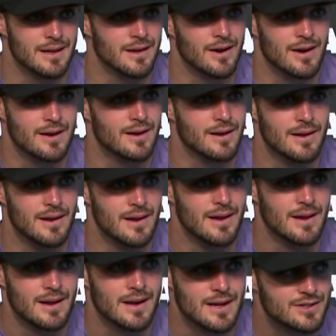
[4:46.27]
You know, I,
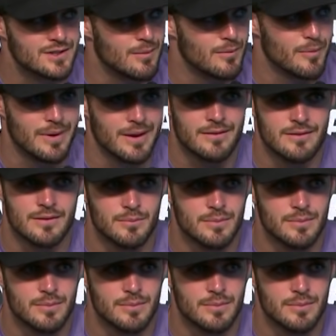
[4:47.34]
I try my best to